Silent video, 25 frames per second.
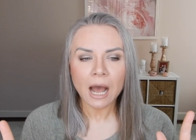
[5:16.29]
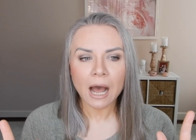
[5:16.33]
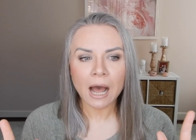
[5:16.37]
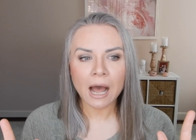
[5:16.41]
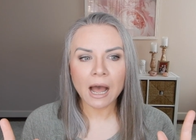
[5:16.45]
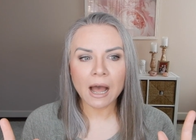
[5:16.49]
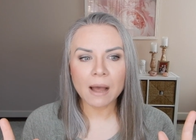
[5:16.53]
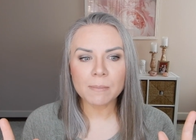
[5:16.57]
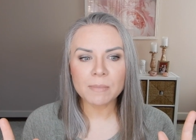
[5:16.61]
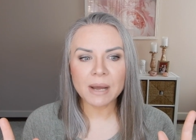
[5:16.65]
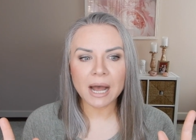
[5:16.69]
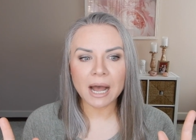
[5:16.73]

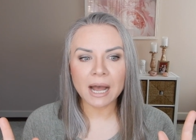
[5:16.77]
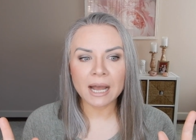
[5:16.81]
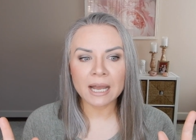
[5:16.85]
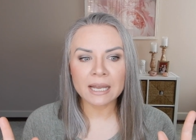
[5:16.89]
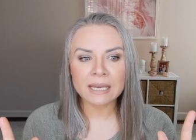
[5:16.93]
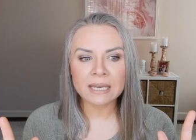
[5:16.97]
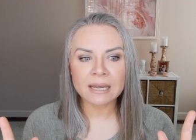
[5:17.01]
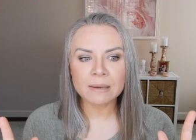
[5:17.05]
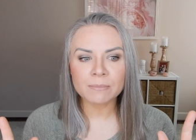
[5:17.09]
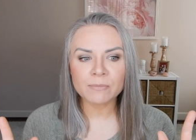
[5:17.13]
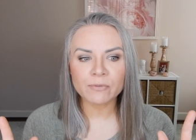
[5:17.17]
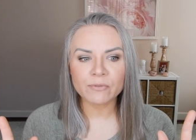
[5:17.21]
Um,
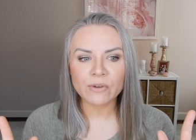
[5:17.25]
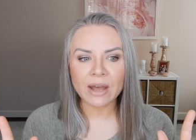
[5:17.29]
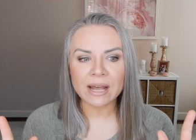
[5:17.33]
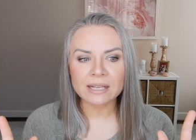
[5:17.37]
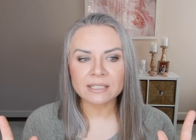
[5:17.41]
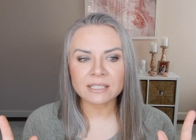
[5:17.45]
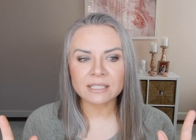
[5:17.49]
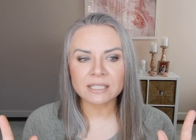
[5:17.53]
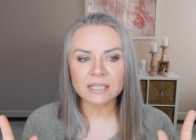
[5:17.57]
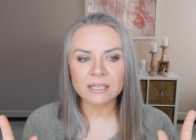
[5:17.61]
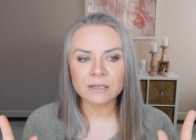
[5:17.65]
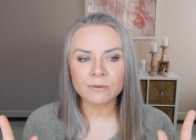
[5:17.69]
I am
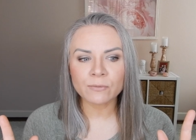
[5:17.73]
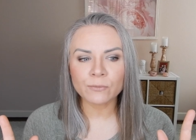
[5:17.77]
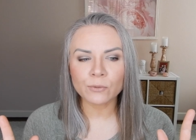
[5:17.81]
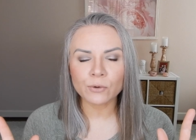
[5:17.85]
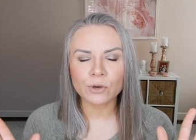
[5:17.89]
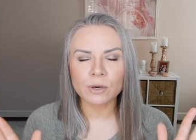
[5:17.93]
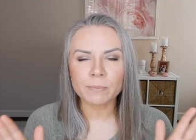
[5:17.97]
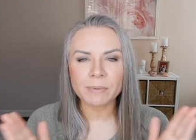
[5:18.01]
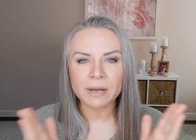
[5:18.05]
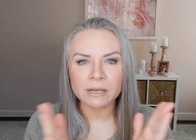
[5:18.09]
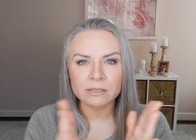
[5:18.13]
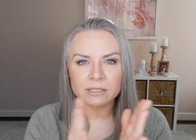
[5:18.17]
fasting
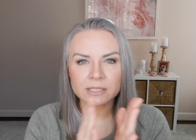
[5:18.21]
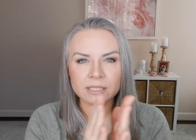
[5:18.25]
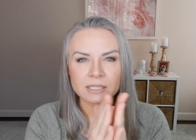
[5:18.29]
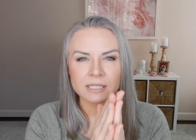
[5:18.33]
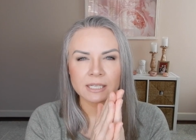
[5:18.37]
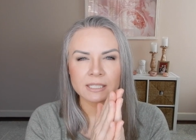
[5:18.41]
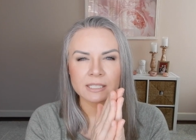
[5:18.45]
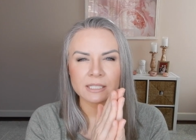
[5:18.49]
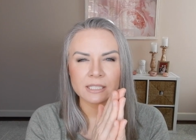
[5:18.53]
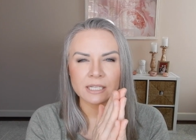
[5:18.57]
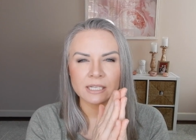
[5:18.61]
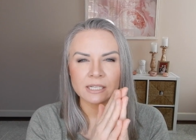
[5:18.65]
for about
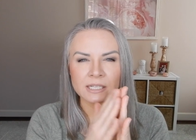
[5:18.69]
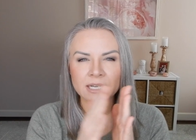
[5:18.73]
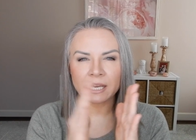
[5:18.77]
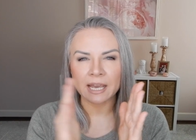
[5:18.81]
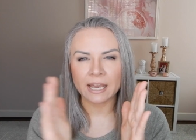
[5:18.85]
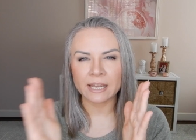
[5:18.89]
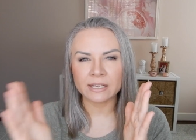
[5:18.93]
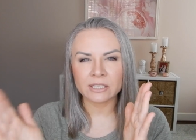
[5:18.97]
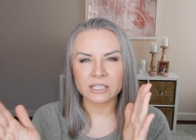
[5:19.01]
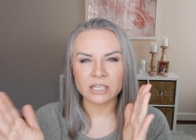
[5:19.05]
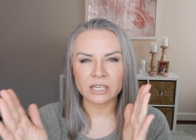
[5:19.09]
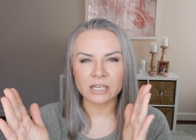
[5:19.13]
16 to
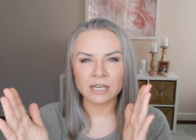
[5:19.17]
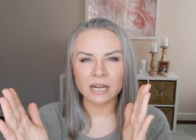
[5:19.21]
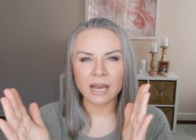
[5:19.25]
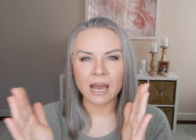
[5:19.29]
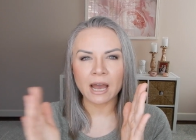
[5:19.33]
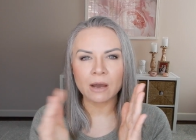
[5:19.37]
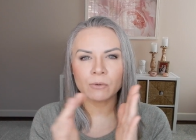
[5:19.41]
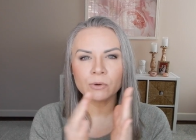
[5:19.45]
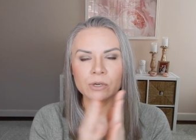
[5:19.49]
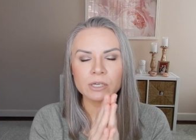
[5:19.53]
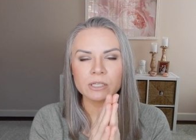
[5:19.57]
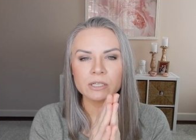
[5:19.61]
18
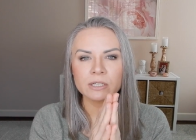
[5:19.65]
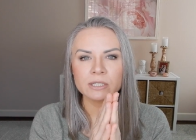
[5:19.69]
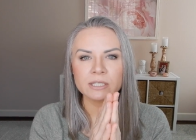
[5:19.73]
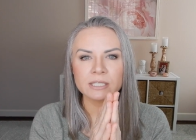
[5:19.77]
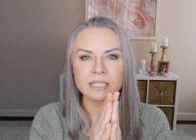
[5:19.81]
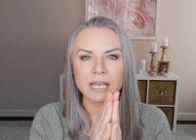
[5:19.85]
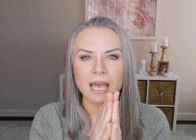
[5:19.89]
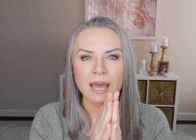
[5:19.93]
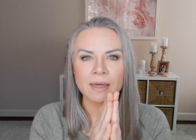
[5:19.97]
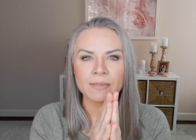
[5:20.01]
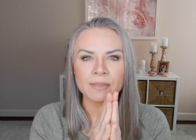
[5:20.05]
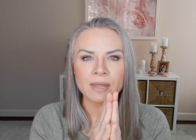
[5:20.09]

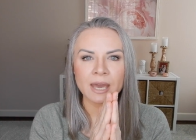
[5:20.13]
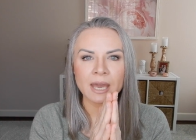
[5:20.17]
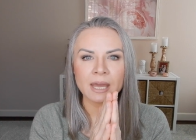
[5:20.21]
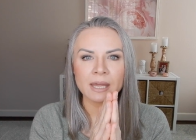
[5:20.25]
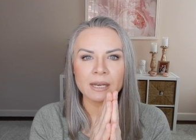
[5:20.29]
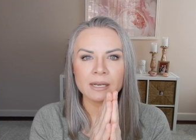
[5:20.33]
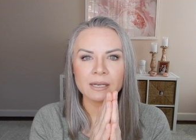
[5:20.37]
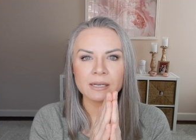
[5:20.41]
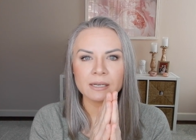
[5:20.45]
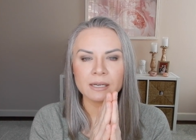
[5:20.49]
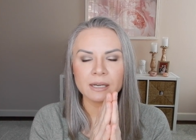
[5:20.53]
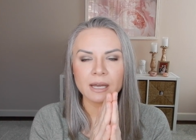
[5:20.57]
hours and
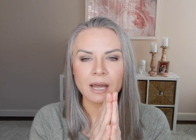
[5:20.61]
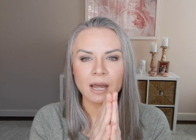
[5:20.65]
then